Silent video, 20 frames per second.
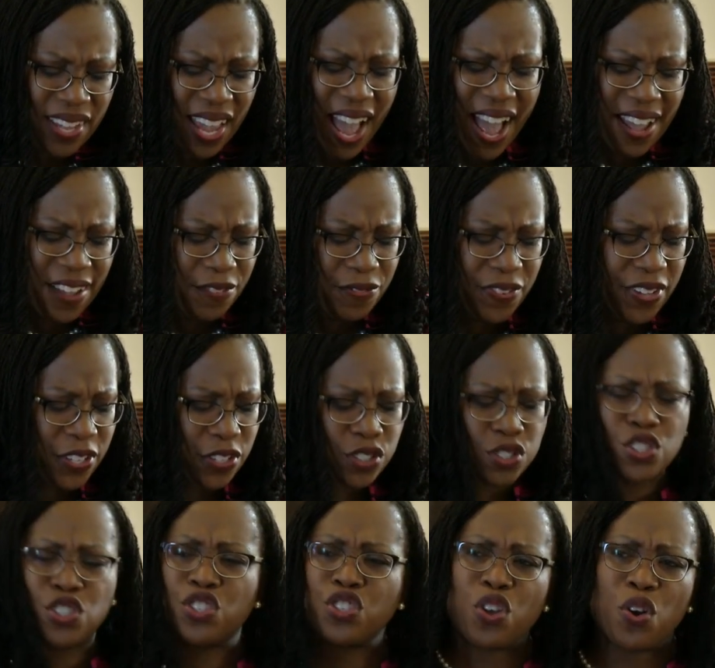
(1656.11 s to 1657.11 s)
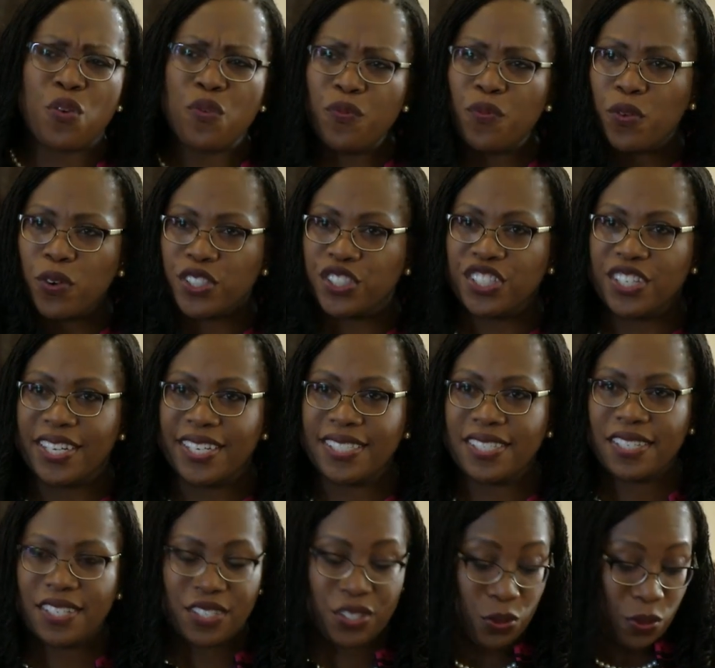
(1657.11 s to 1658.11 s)
I feel so fortunate
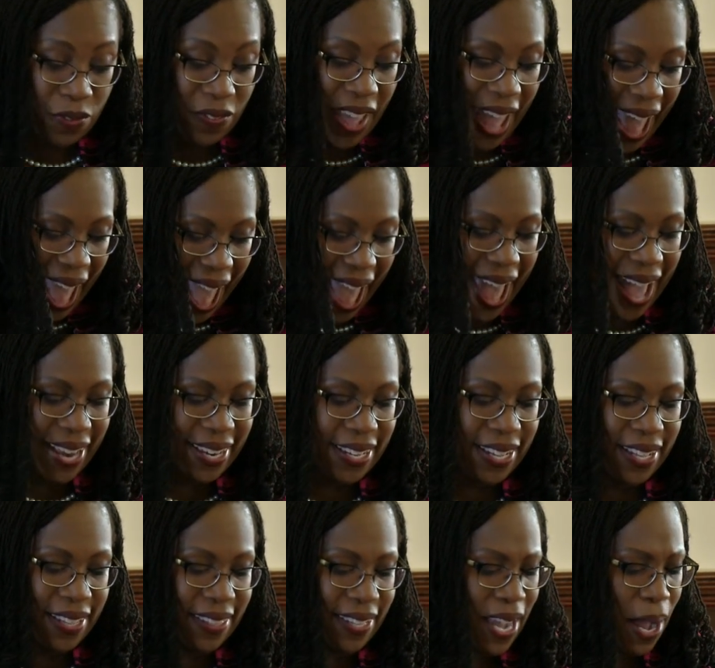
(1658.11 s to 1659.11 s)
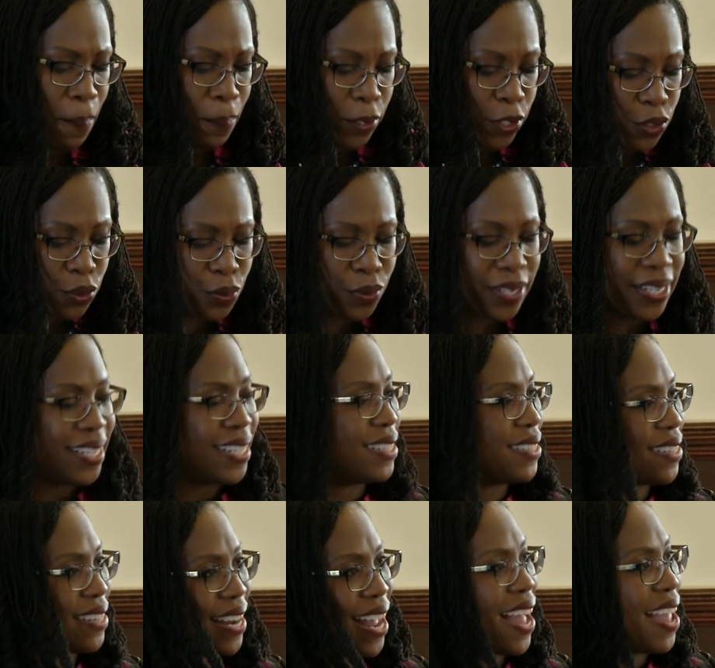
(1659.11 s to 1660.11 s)
to have had the
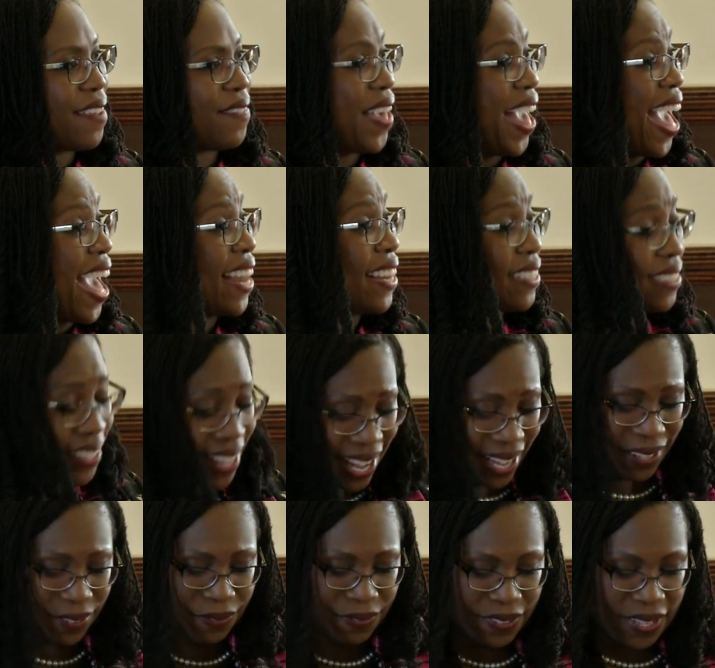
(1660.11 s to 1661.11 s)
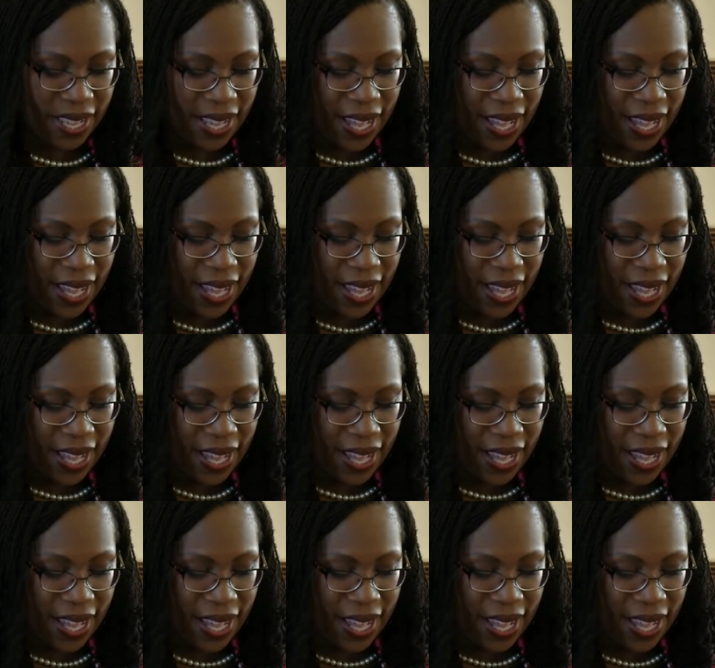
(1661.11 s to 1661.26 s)
opportunities that I have had in life.